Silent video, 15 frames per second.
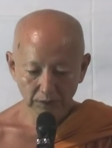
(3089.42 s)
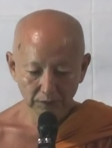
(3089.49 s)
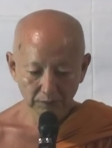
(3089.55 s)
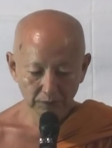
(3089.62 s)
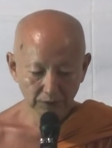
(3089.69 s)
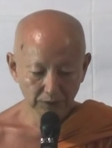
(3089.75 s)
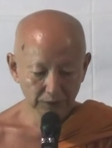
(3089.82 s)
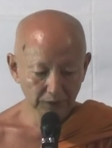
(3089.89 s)
Yes,
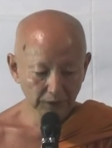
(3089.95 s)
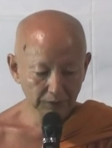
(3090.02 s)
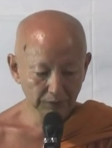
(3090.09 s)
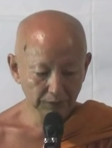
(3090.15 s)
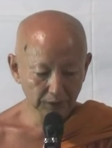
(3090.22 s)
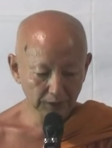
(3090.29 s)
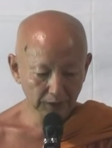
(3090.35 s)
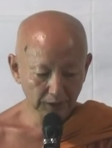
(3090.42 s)
because
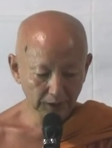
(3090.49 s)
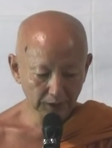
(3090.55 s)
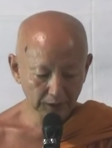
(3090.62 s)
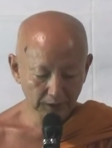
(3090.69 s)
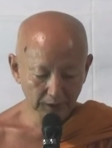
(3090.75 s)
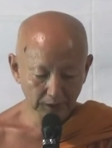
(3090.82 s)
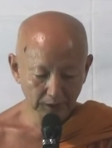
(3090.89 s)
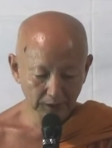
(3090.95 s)
generally
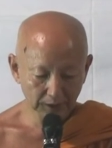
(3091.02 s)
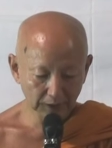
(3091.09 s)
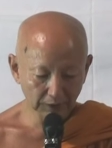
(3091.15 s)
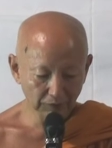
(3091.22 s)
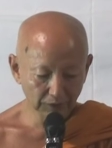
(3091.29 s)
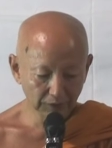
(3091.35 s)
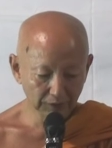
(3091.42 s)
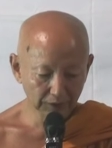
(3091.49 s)
in the
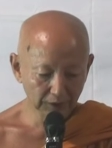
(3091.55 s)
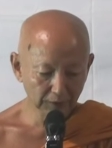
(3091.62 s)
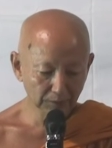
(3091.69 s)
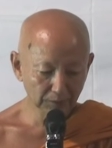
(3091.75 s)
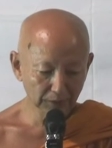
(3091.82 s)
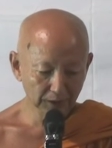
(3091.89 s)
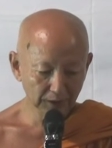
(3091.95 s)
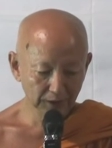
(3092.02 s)
Deva
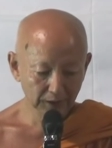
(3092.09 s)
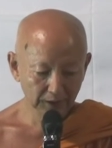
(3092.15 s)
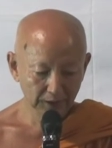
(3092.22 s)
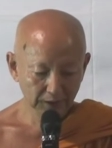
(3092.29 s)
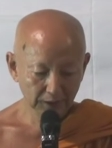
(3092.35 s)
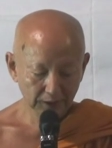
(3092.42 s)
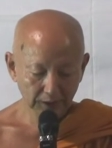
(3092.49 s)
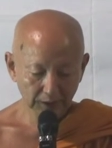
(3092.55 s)
realm,
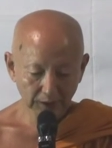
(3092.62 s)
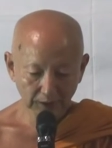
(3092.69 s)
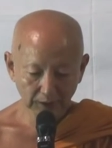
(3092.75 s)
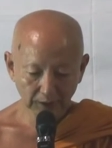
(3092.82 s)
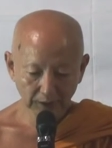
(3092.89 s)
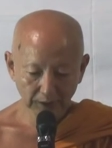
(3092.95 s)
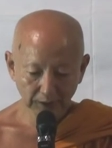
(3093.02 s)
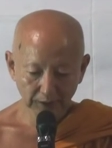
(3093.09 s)

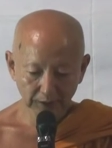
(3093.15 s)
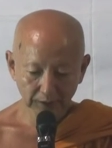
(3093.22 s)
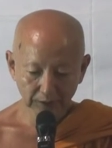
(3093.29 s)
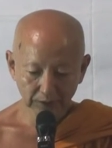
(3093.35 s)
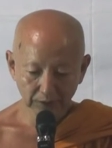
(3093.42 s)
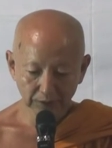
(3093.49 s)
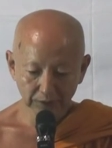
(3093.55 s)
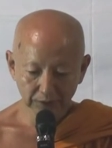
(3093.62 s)
uh, the
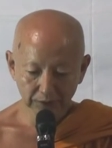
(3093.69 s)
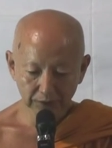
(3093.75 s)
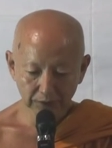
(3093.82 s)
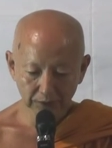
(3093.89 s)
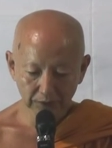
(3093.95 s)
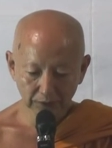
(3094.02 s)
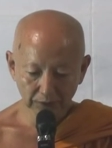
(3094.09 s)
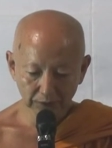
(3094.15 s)

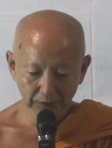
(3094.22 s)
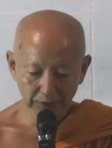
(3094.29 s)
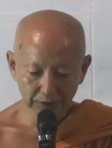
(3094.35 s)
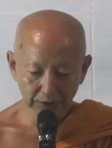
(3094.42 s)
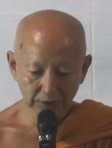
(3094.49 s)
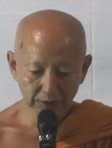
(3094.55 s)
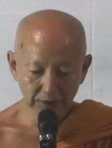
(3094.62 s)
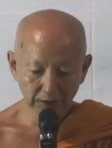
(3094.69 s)
condi-
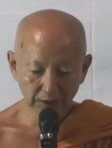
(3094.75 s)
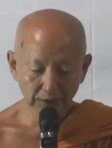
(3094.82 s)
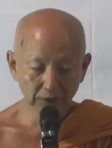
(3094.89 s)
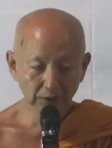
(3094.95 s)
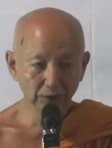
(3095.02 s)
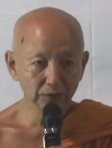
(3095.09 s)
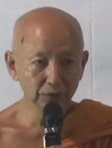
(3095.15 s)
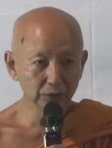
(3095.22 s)
conditions are not
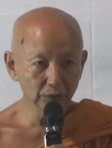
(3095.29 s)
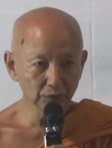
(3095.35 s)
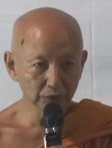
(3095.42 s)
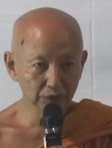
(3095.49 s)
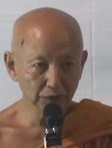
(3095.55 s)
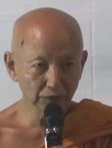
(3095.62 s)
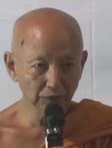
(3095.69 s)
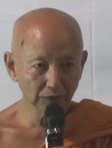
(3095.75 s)

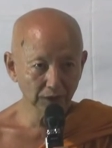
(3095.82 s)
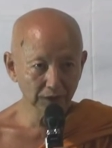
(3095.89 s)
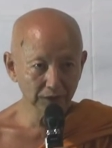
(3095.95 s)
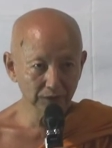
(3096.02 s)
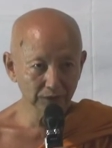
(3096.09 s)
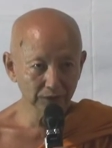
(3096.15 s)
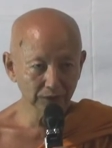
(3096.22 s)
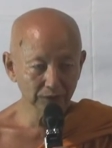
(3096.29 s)
conducive uh,
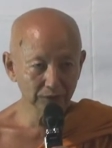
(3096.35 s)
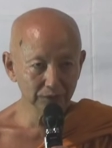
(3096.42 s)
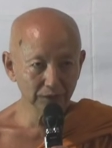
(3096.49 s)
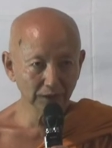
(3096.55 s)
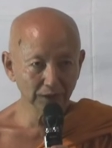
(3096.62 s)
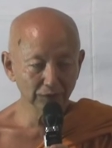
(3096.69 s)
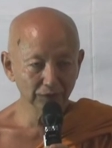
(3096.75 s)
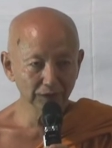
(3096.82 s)
to
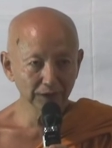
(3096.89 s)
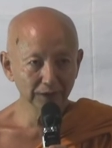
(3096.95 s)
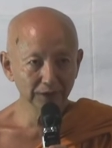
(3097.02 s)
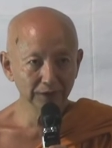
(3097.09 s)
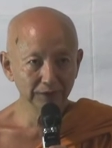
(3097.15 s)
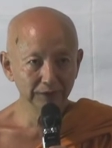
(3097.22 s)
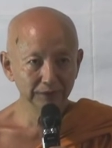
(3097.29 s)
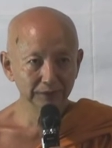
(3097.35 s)
striving.
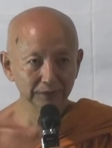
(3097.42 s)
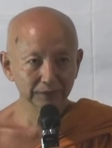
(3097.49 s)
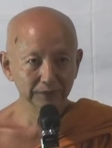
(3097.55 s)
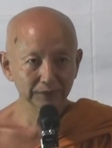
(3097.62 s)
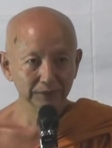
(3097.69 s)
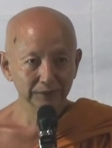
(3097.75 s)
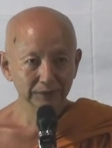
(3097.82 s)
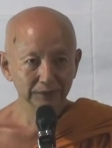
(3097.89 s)
Uh,
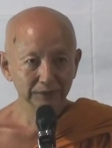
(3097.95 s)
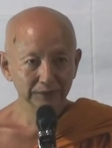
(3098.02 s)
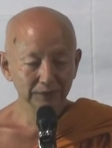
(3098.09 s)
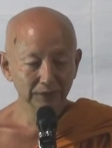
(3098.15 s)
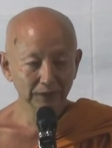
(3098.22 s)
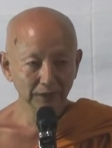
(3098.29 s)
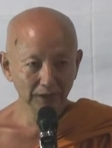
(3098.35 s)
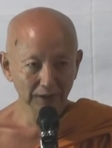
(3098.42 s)

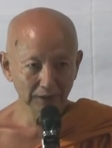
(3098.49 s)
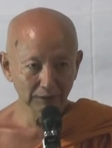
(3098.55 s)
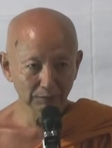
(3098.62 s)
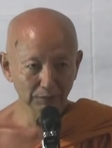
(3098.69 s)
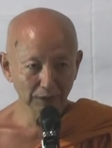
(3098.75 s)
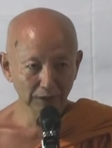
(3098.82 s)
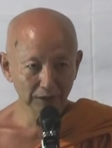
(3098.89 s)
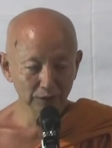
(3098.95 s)
like
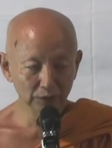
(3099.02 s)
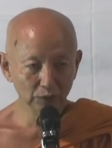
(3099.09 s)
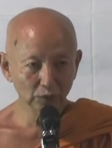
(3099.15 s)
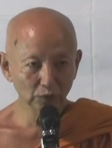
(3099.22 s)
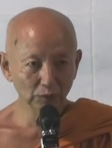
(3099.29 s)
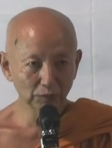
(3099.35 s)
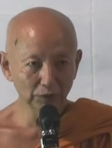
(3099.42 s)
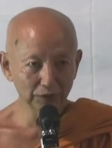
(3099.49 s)
him, uh, he's
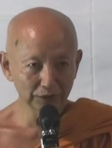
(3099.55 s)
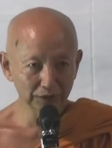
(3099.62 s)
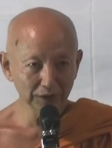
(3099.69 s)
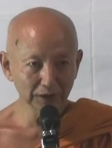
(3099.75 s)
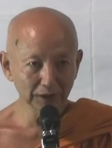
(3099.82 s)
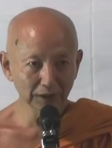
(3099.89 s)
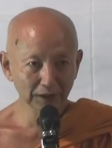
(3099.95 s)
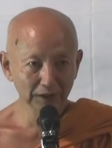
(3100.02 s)
so
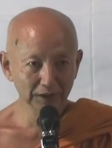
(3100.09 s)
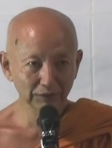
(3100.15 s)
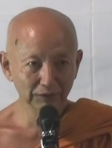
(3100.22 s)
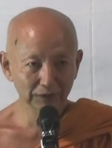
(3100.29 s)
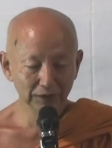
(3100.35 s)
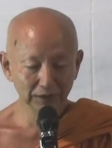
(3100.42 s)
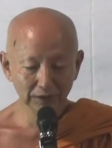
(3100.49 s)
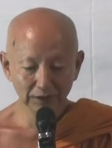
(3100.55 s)
busy. Uh,
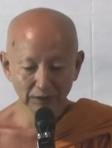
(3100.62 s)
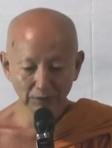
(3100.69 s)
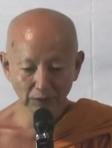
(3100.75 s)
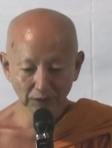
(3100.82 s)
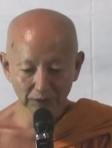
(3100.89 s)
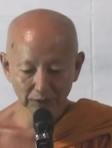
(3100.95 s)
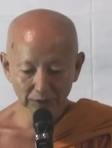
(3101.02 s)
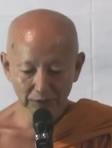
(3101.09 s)
even he
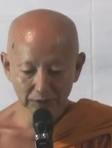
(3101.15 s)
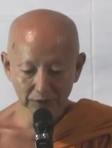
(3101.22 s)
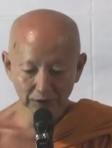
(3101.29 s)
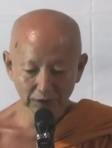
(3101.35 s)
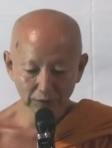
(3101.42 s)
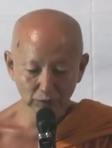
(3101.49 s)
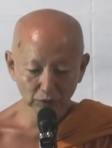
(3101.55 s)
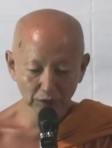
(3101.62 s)
wanted to
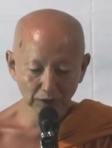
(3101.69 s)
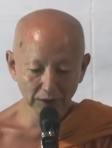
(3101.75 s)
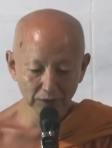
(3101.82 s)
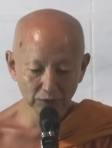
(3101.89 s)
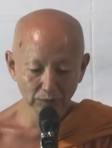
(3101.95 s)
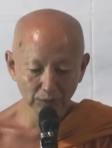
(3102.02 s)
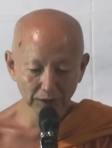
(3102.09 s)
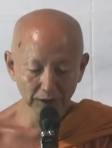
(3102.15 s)
see the Buddha
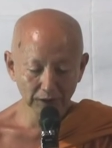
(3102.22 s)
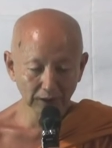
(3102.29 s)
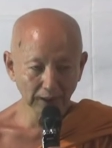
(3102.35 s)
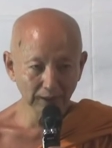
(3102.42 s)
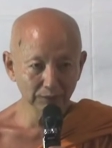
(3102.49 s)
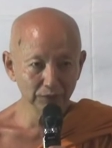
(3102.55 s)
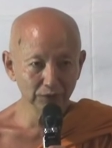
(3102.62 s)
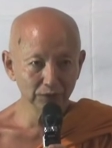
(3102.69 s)
so many
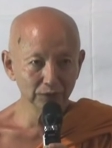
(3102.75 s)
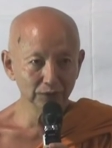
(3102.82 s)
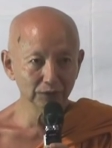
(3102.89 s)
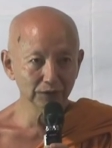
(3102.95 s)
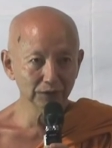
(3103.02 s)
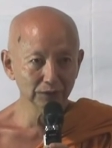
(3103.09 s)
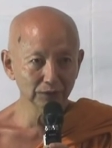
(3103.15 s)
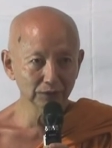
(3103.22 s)
times or so,
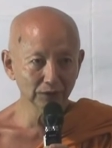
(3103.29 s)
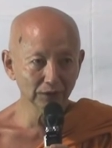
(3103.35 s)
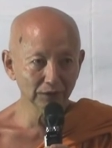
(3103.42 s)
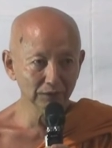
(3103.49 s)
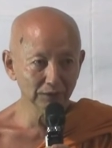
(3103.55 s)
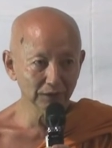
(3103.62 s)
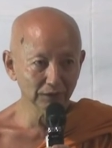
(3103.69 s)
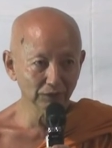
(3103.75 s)
he could
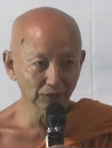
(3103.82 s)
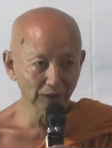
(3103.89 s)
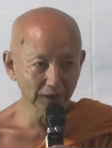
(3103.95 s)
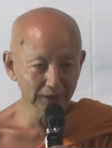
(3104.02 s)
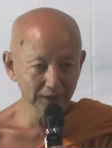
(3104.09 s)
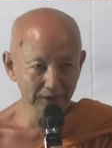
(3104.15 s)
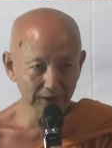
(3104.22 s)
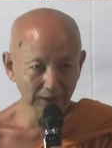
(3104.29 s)
not uh,
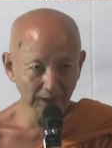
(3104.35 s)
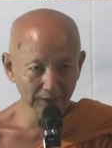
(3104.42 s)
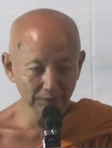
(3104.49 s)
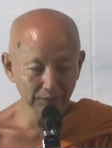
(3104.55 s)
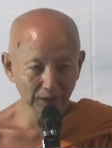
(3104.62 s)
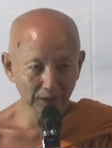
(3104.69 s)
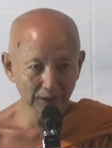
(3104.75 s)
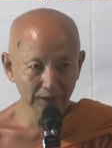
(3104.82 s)
find the
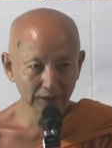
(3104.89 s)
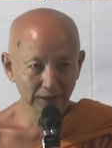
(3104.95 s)
time to